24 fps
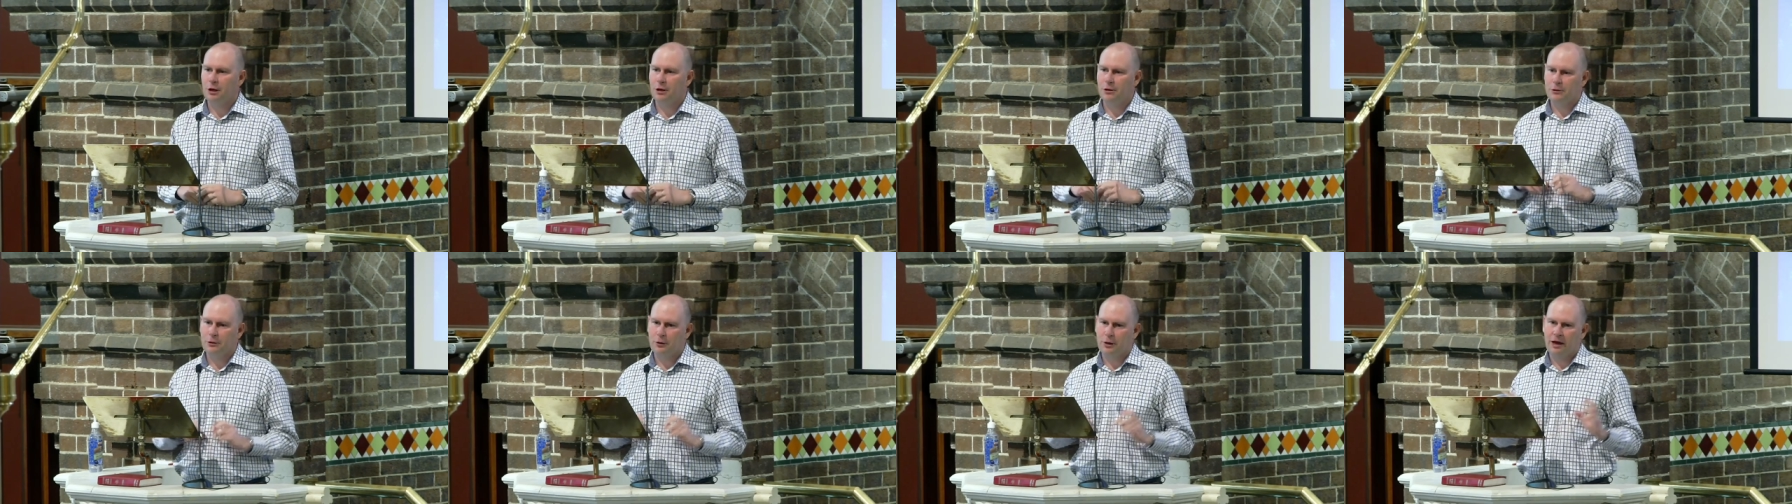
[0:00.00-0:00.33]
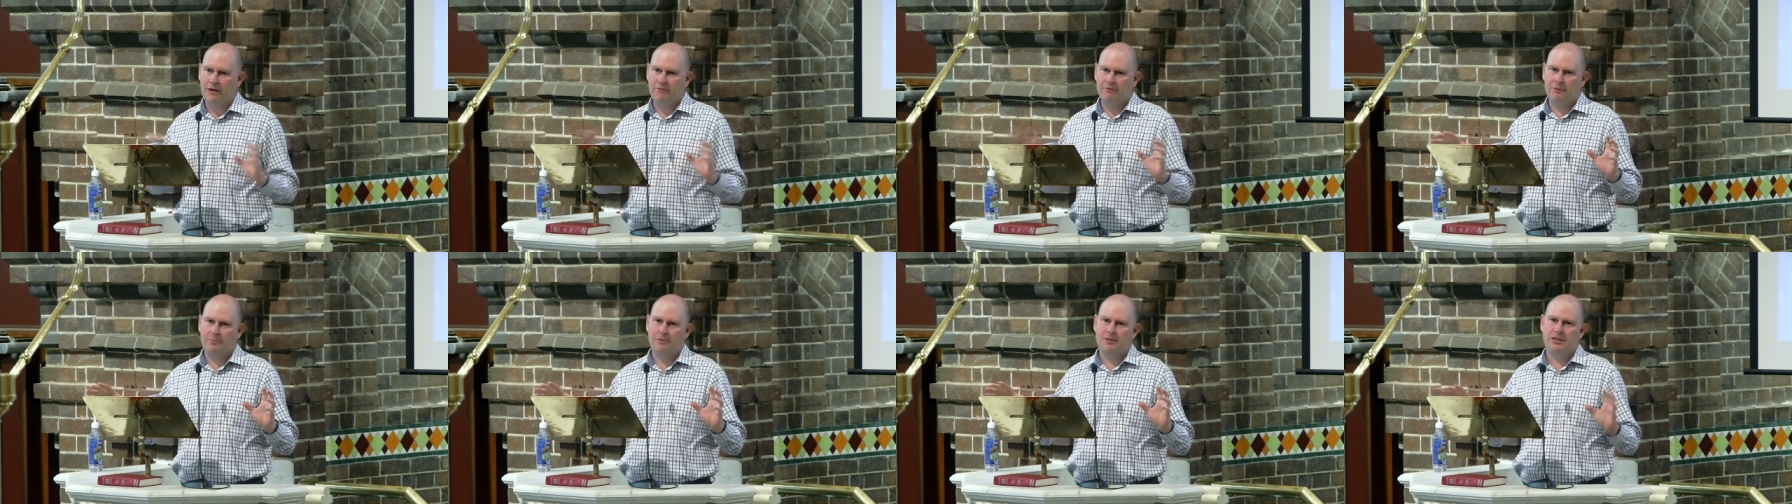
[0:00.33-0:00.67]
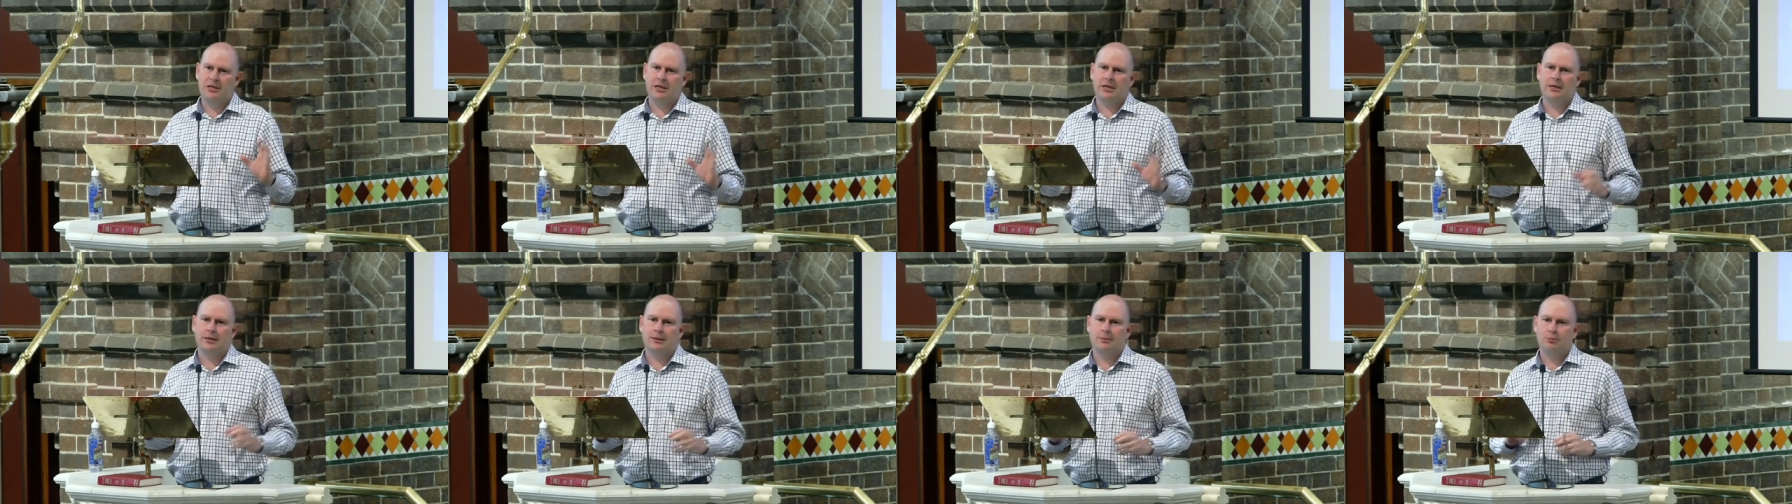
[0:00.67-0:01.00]
you have a
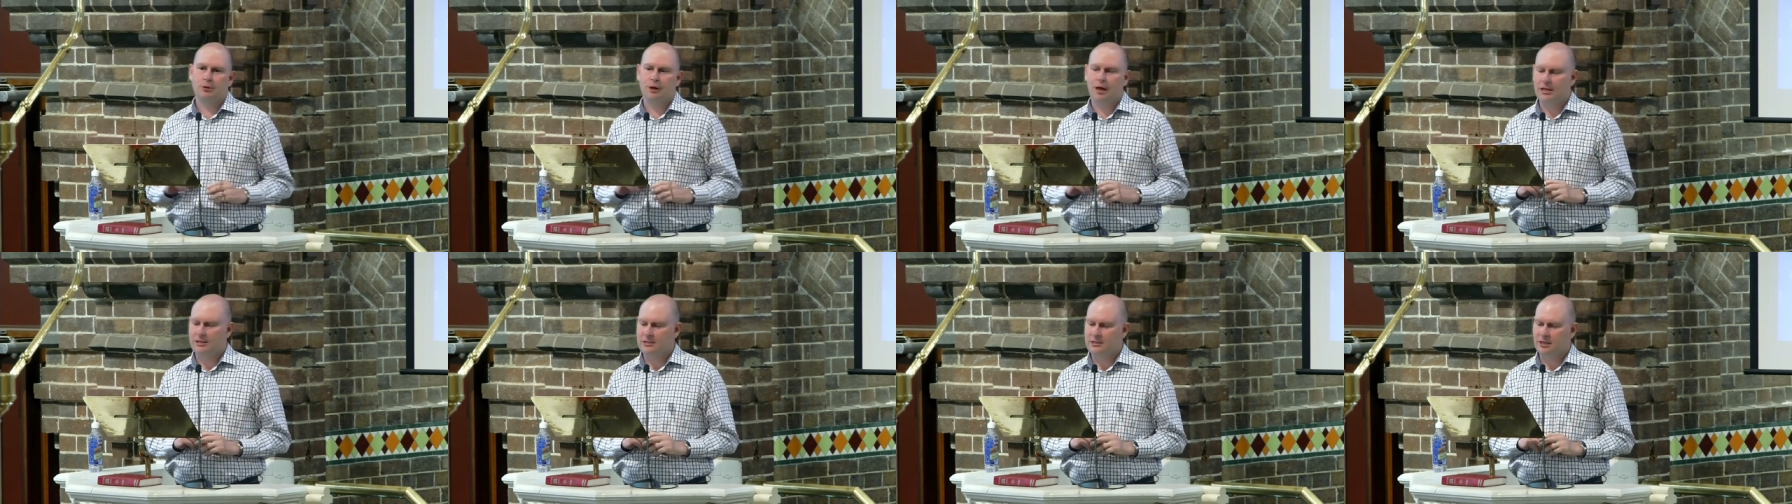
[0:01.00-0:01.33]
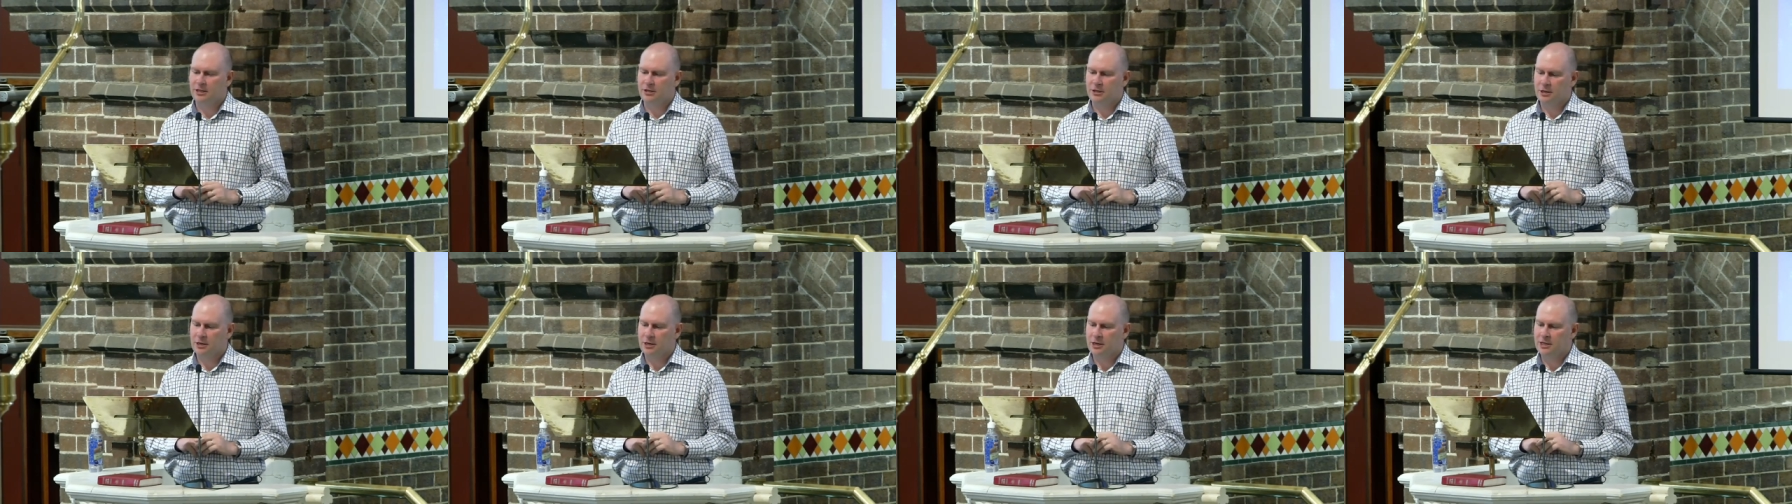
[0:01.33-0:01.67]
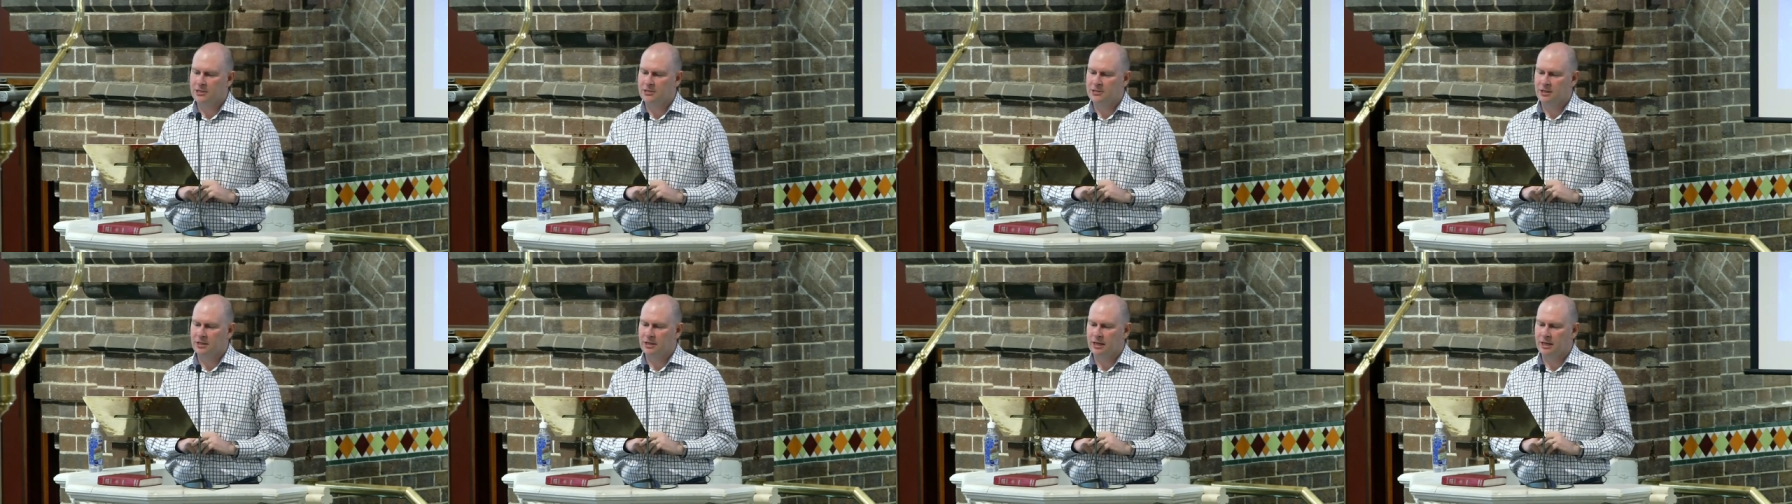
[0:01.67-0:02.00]
particular place that you need
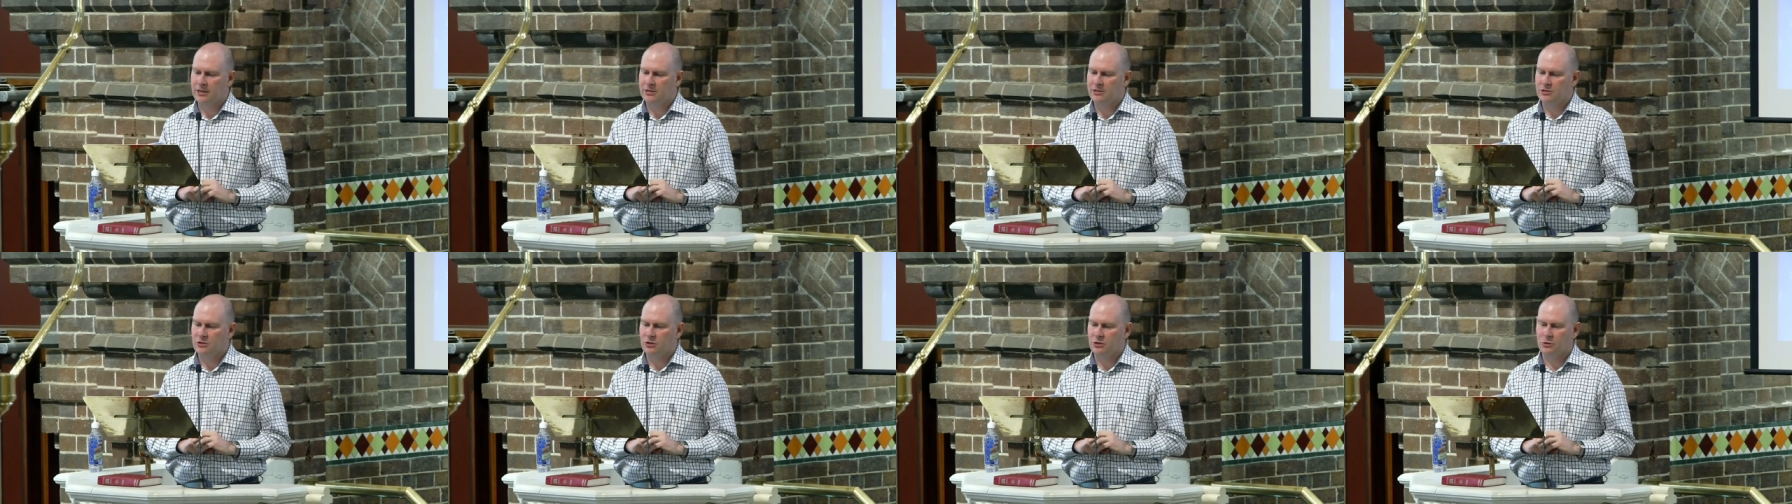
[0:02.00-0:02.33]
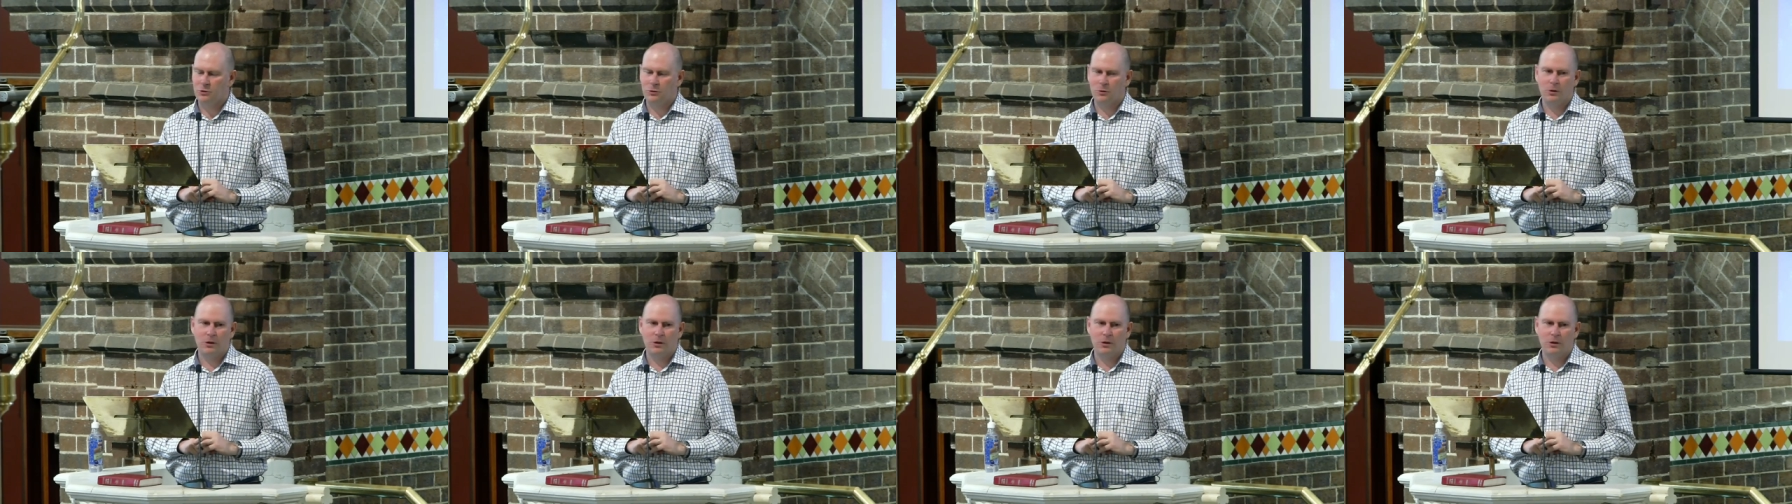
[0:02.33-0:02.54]
to get to,